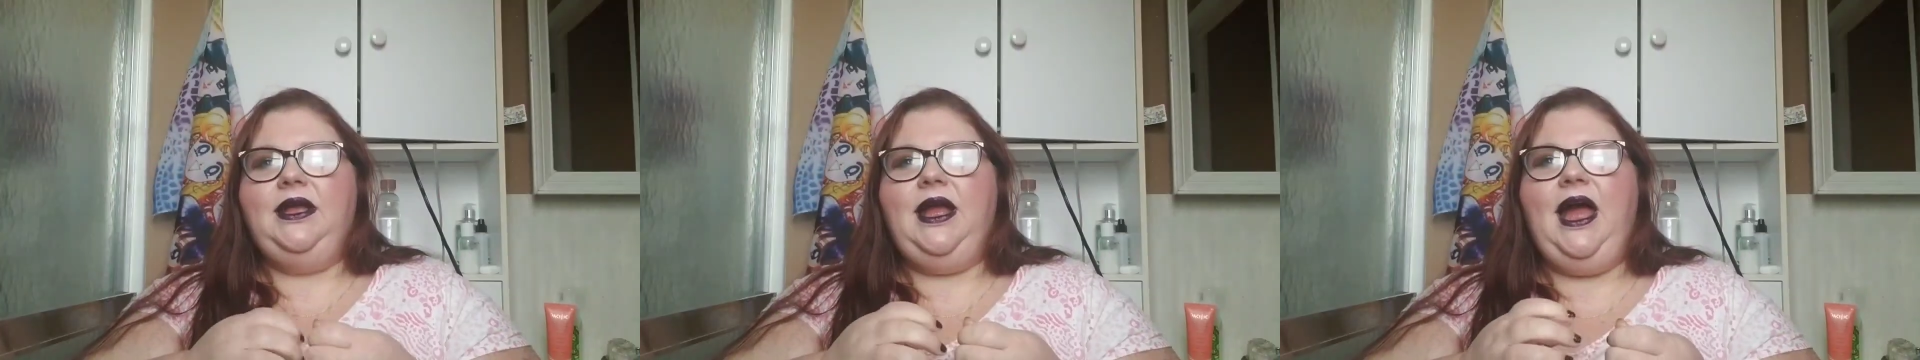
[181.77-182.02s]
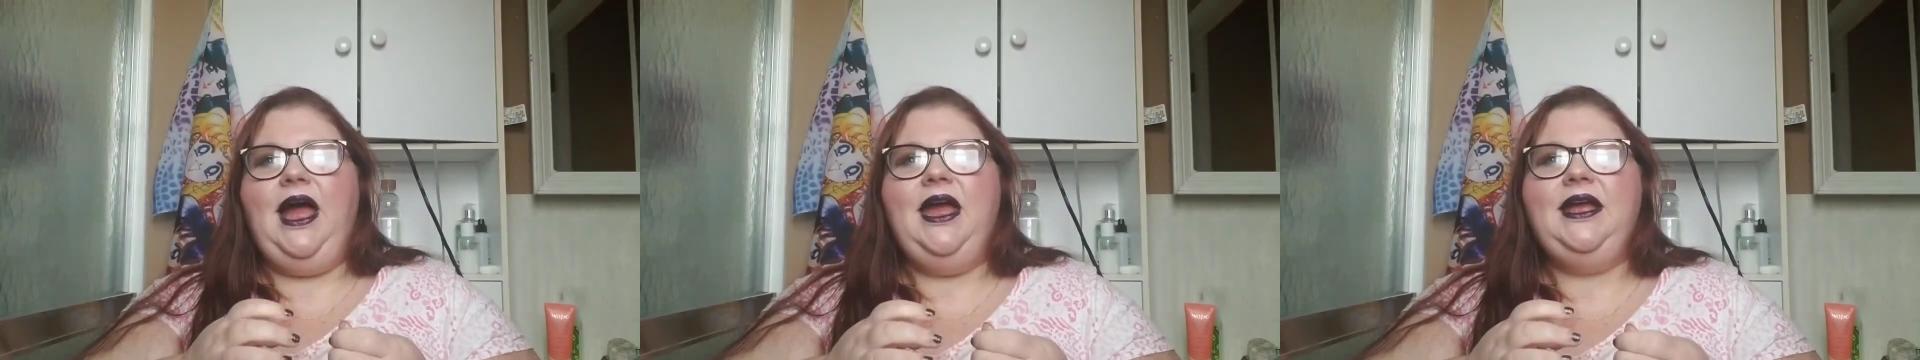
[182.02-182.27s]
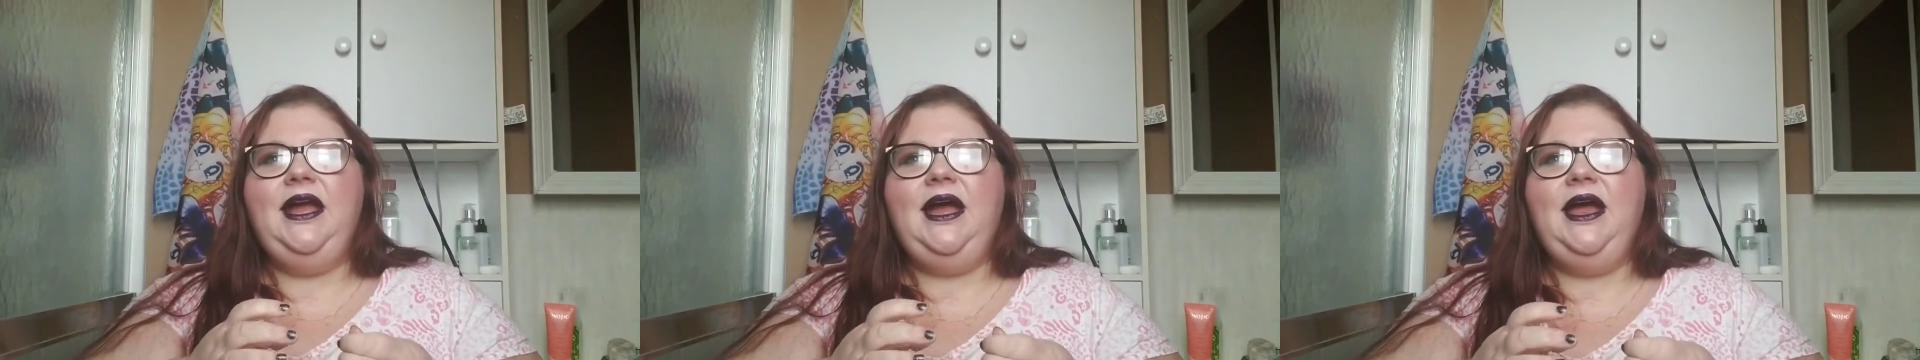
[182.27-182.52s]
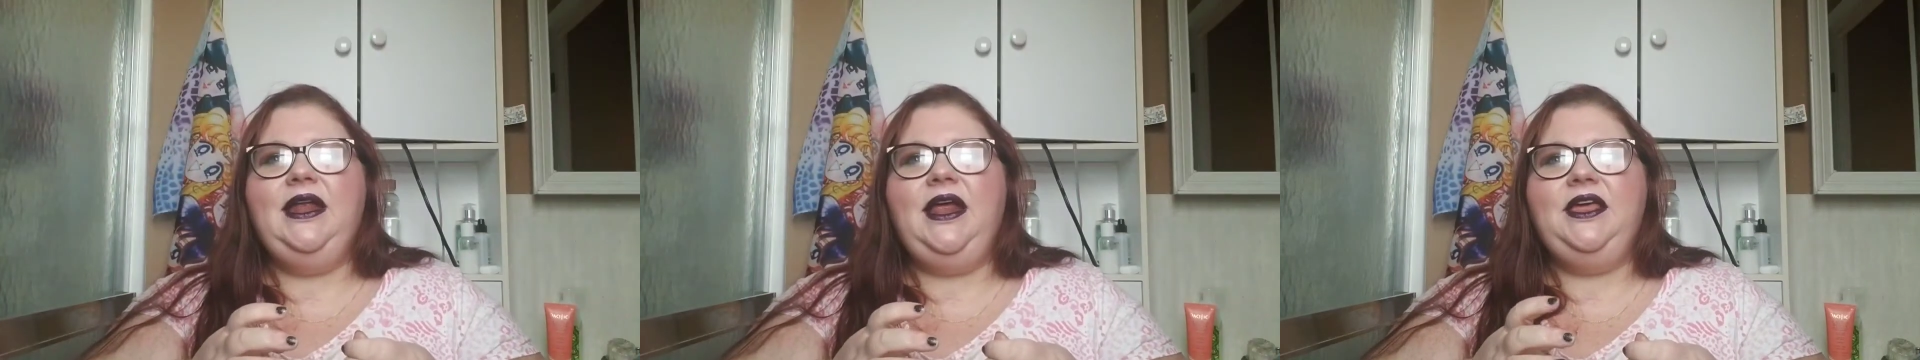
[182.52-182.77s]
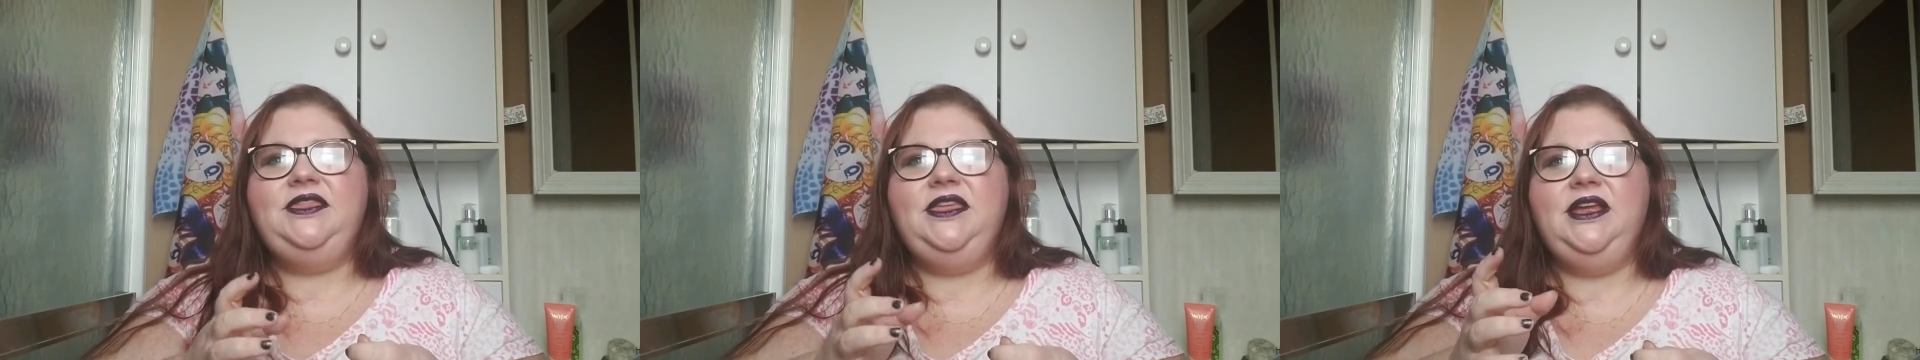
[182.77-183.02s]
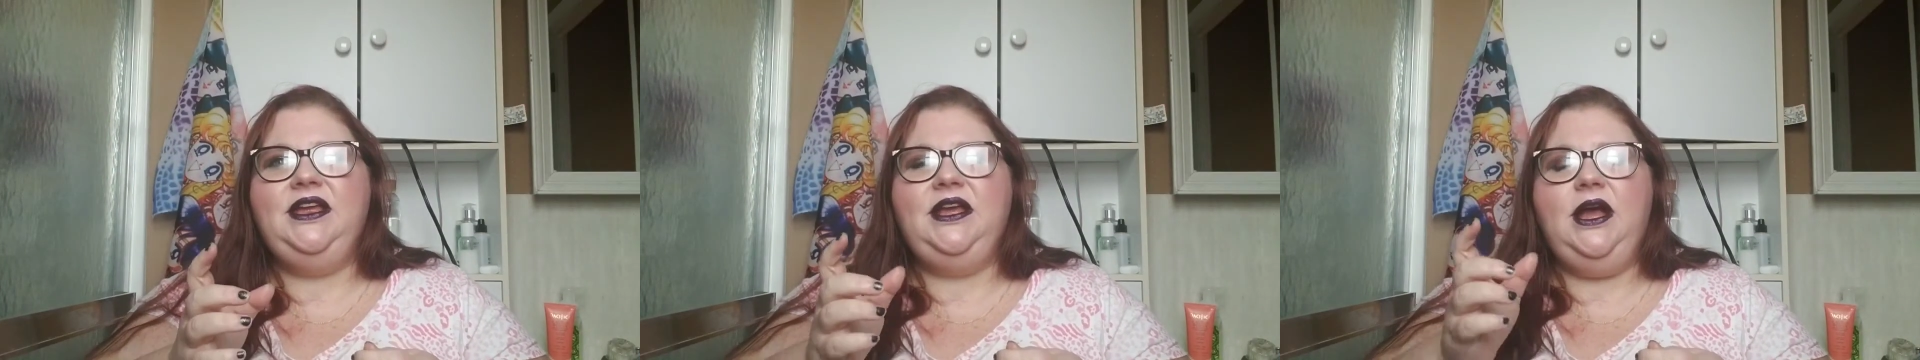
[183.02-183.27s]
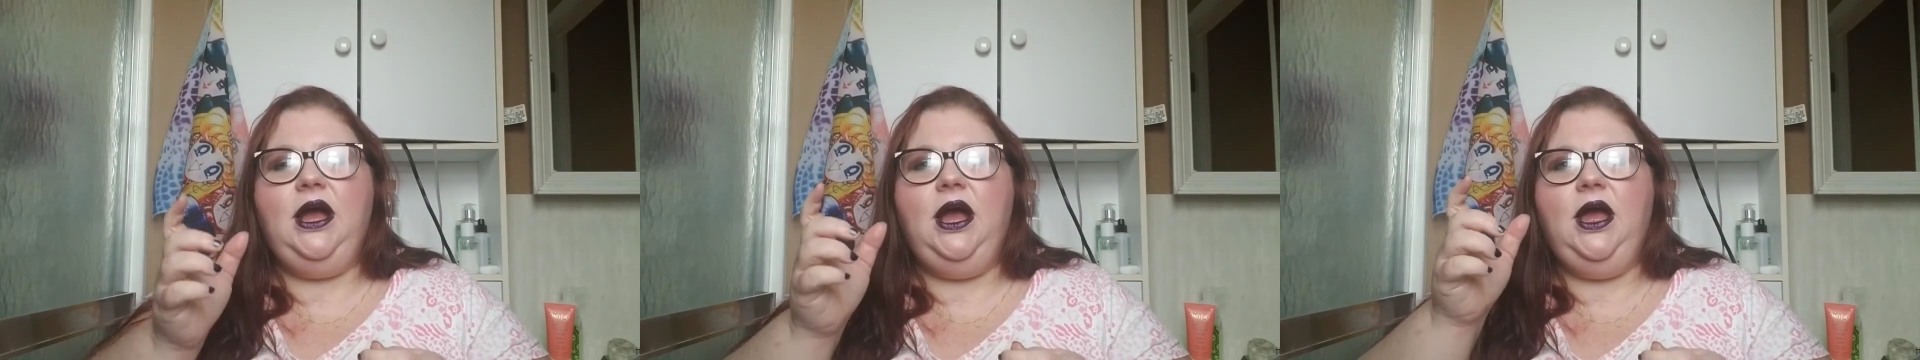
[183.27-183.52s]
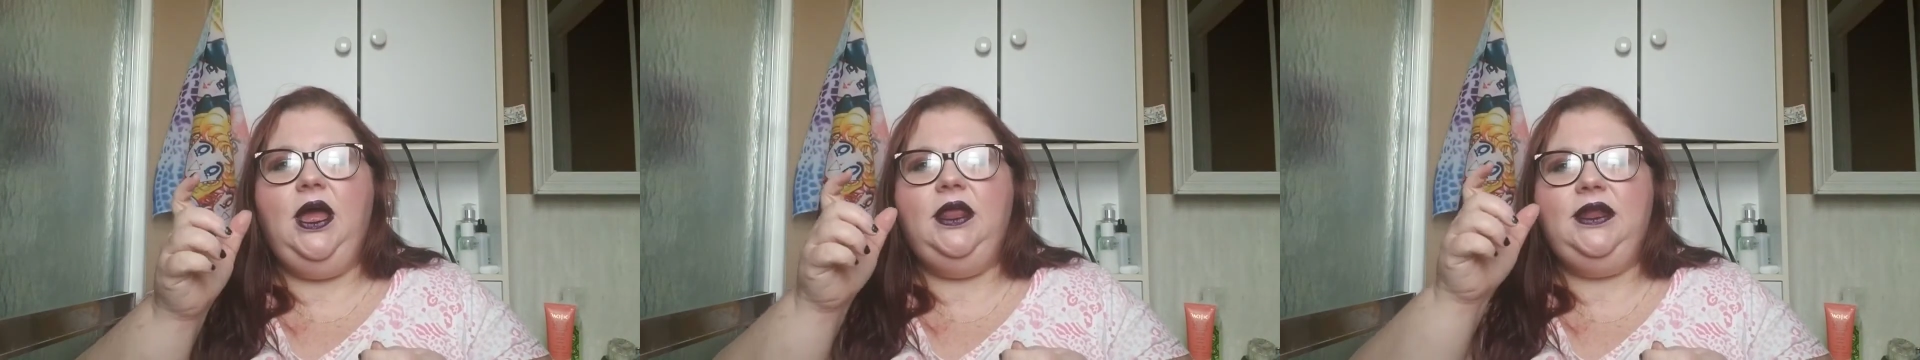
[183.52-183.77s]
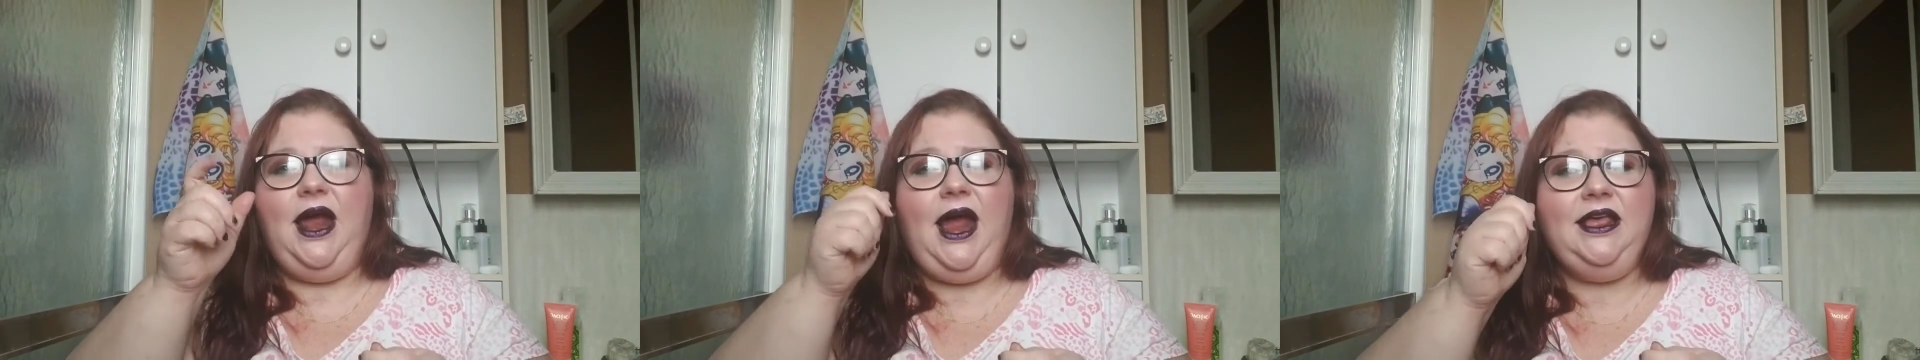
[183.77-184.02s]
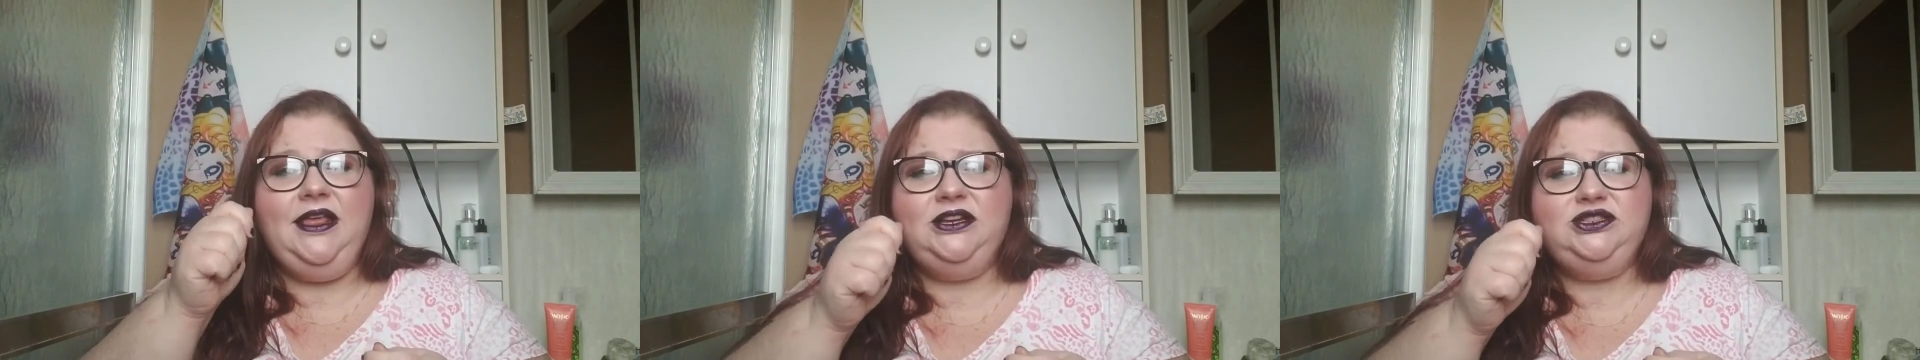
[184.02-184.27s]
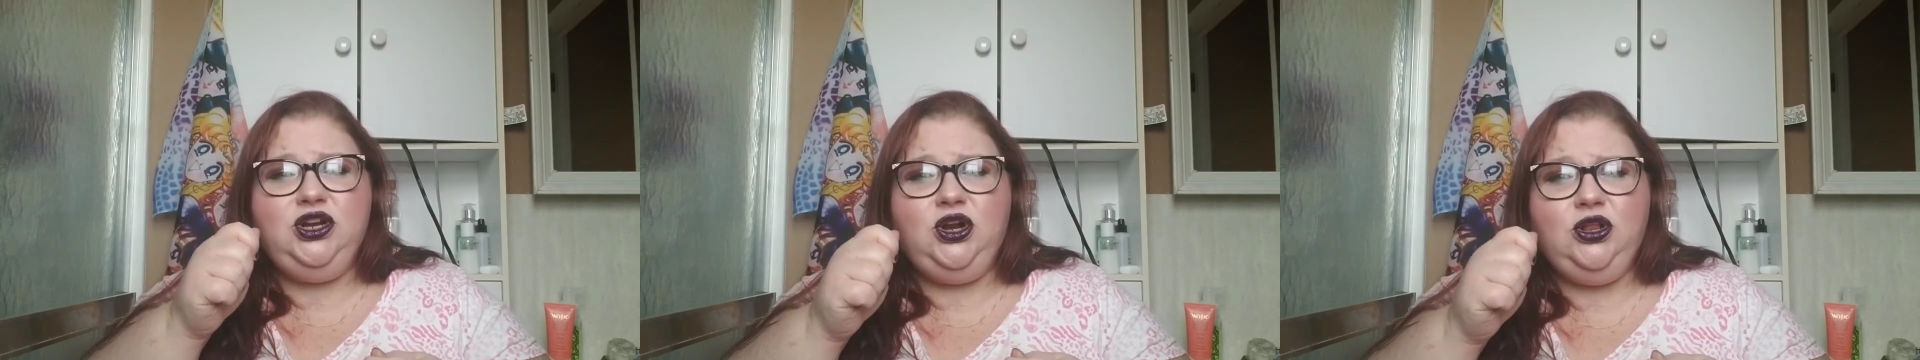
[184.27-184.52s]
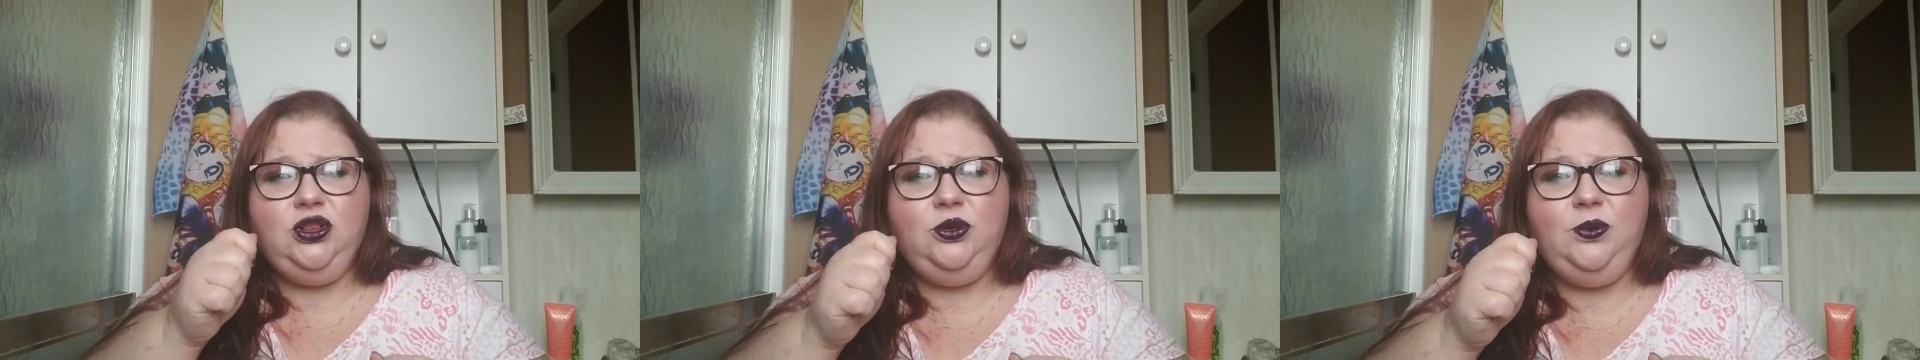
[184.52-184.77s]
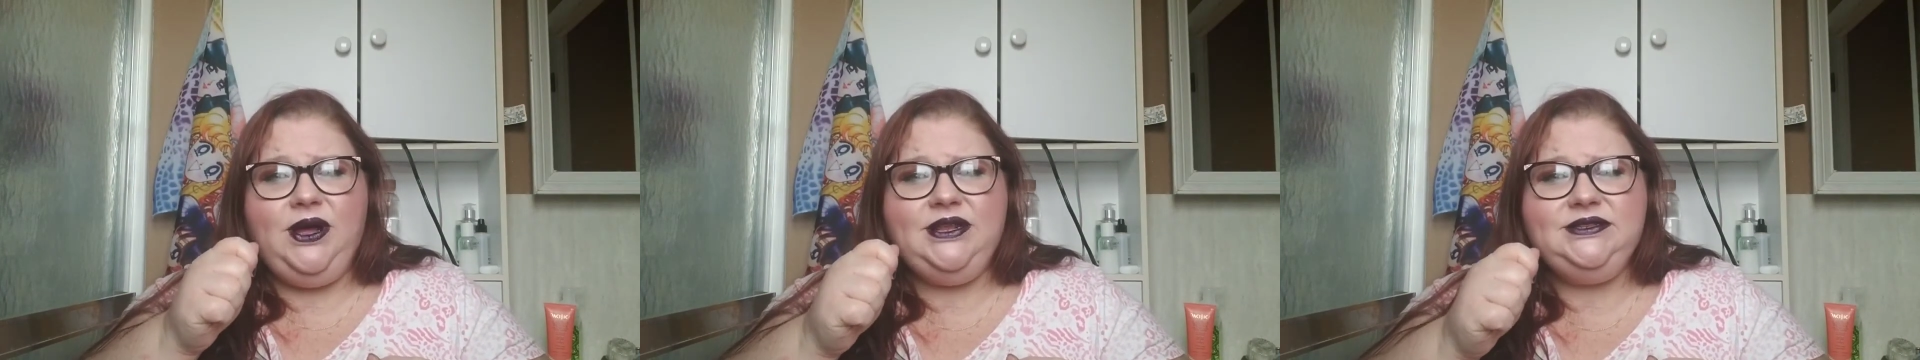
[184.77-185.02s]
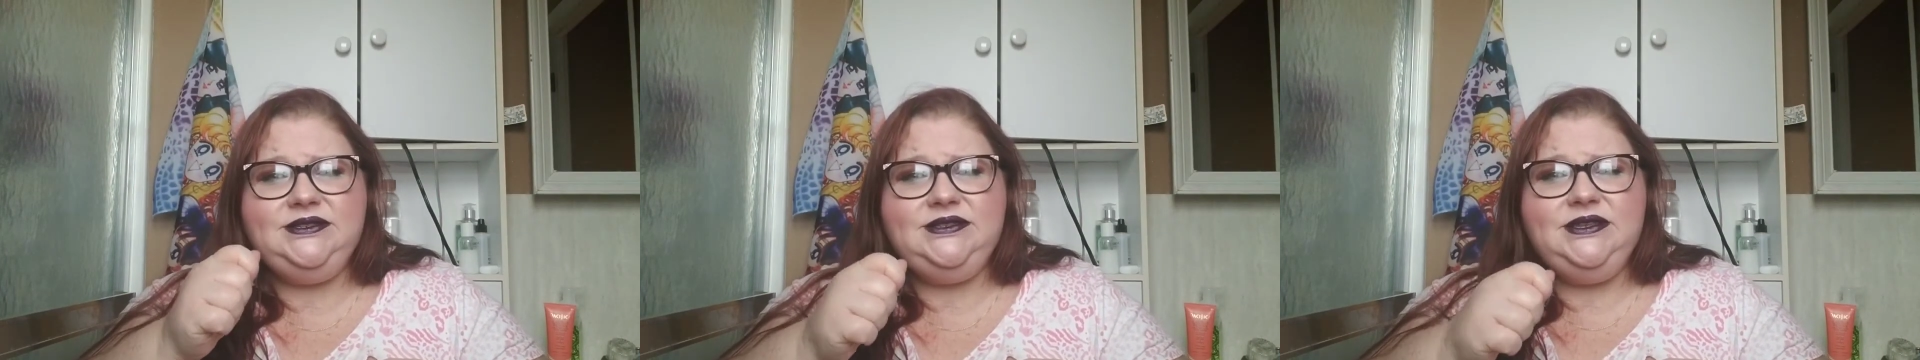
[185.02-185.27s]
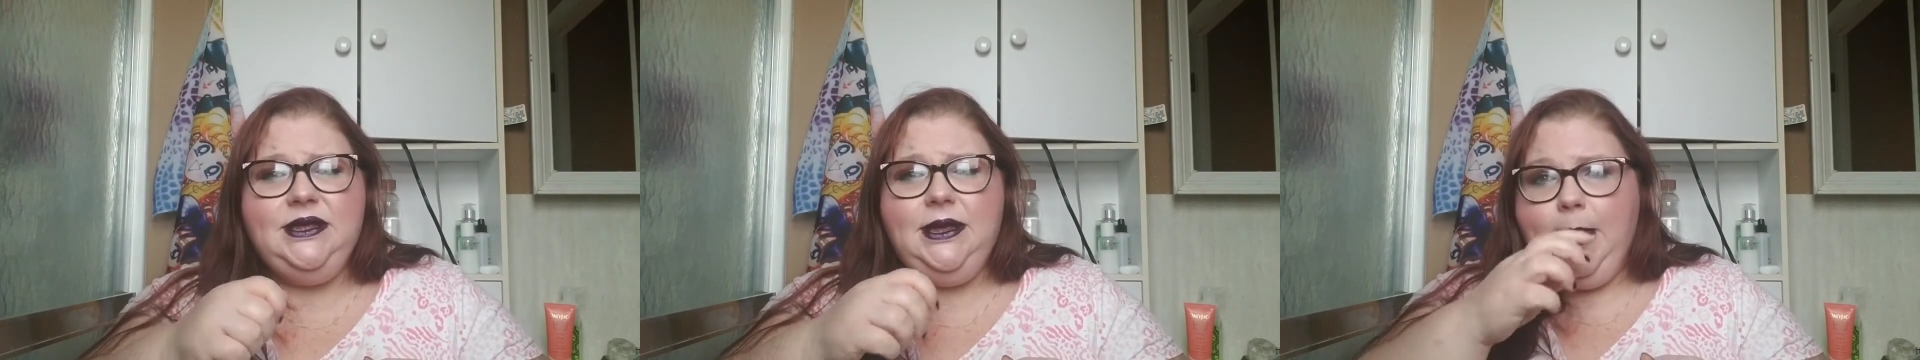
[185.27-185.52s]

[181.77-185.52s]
I got, I think, an eyelash curler once,